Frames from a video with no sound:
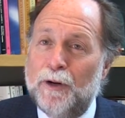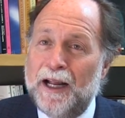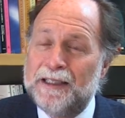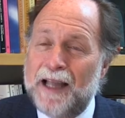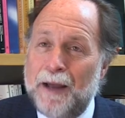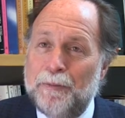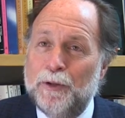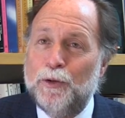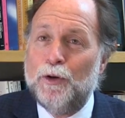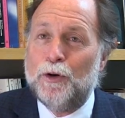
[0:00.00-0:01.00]
What has
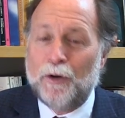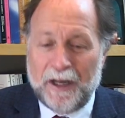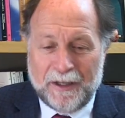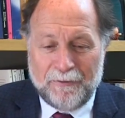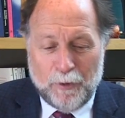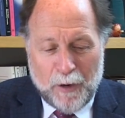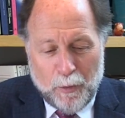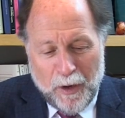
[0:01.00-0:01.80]
happened to your collective know-how?